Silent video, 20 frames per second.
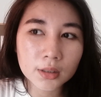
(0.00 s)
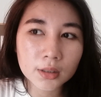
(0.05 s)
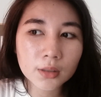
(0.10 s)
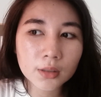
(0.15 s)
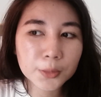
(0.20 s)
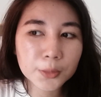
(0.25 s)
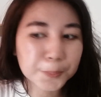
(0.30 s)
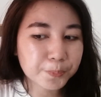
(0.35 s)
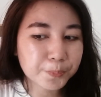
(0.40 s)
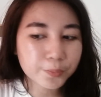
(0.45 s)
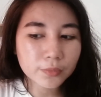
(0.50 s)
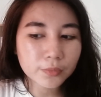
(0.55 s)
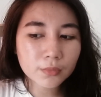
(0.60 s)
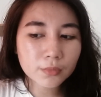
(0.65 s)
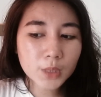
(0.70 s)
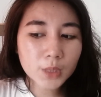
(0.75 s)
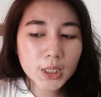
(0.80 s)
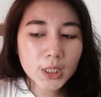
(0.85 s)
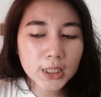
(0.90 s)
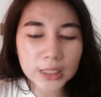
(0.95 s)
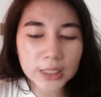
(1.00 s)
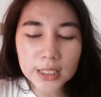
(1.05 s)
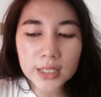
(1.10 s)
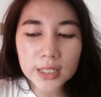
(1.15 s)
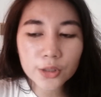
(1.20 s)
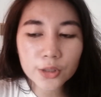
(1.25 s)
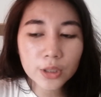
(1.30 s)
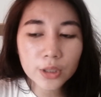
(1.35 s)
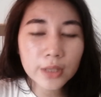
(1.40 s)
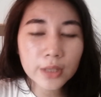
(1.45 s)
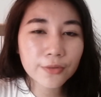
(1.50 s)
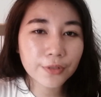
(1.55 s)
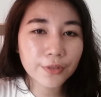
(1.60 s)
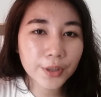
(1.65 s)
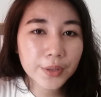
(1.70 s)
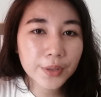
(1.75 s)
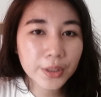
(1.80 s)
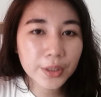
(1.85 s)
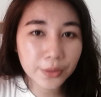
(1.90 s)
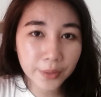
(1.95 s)
So that's actually a
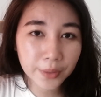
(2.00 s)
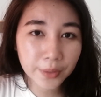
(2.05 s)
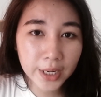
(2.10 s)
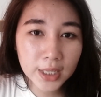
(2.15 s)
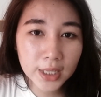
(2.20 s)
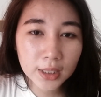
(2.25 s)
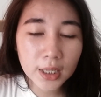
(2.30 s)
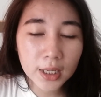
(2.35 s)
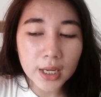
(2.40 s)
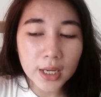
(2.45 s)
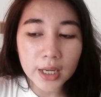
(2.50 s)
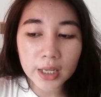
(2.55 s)
very great,